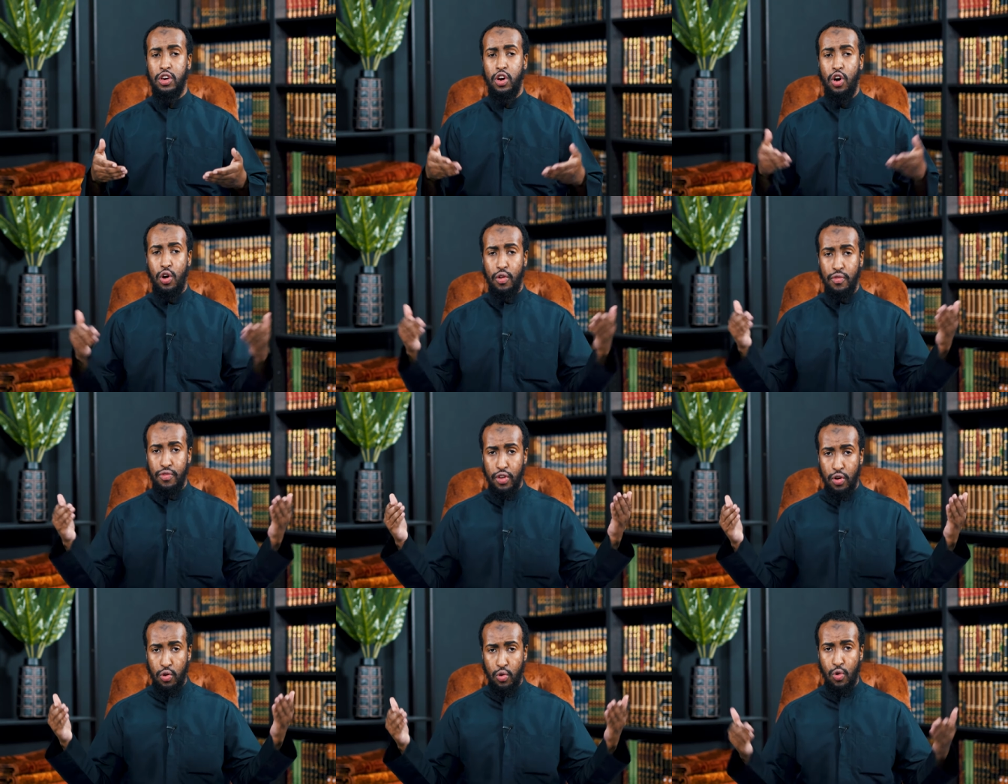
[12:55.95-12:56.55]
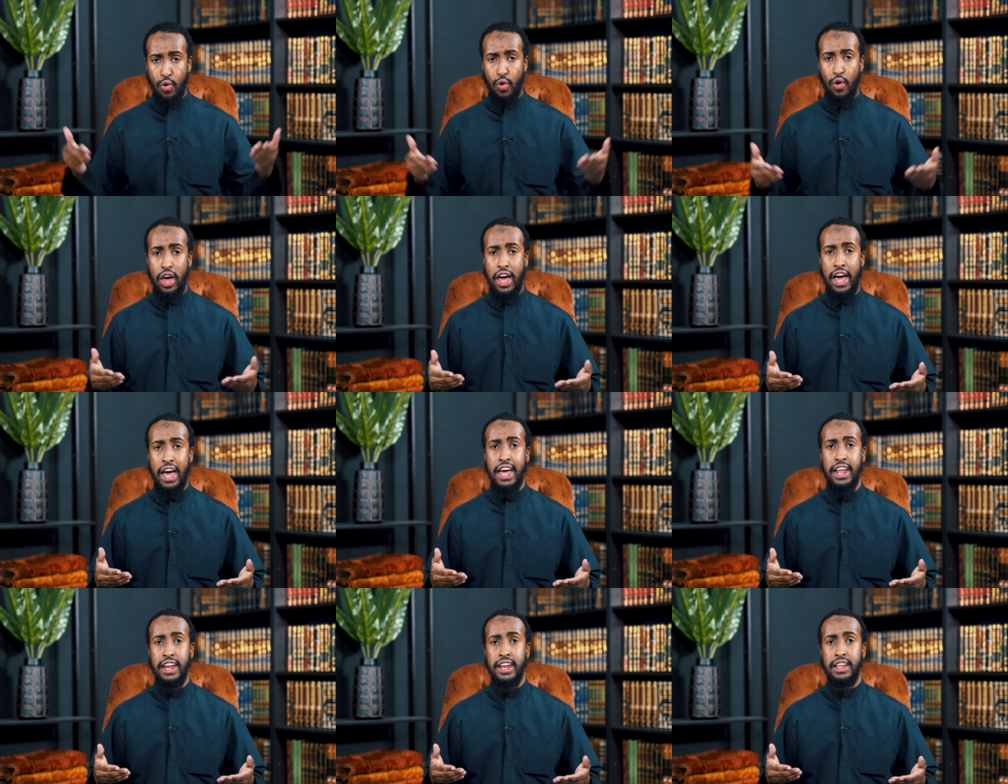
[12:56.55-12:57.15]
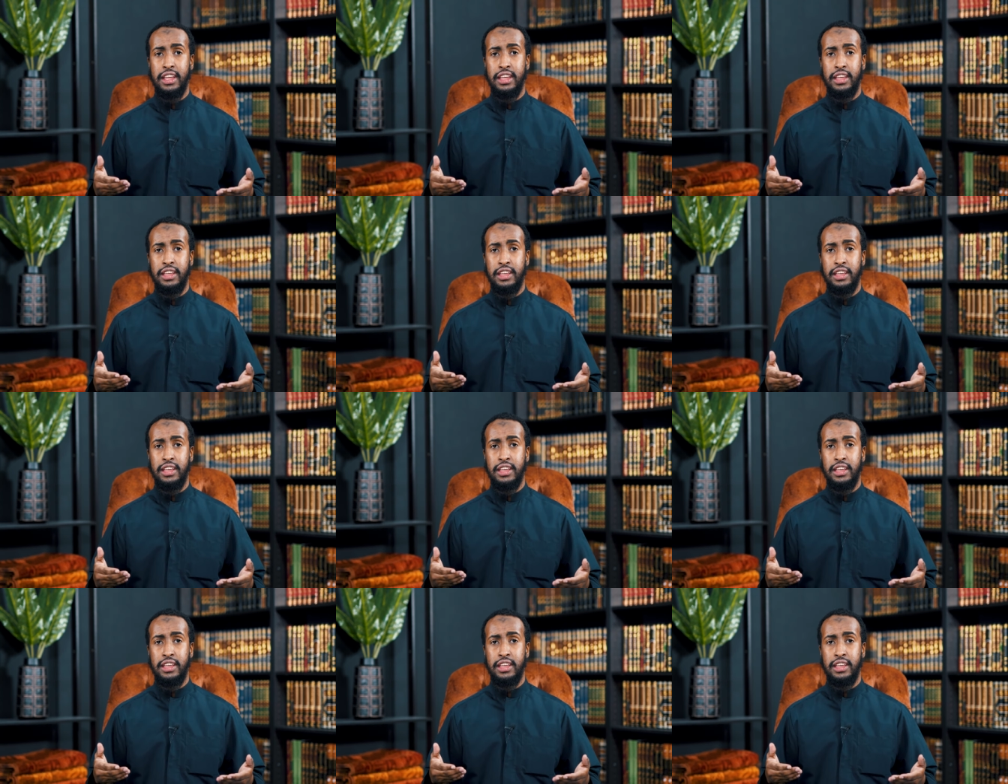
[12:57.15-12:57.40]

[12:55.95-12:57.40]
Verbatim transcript: of the Quran,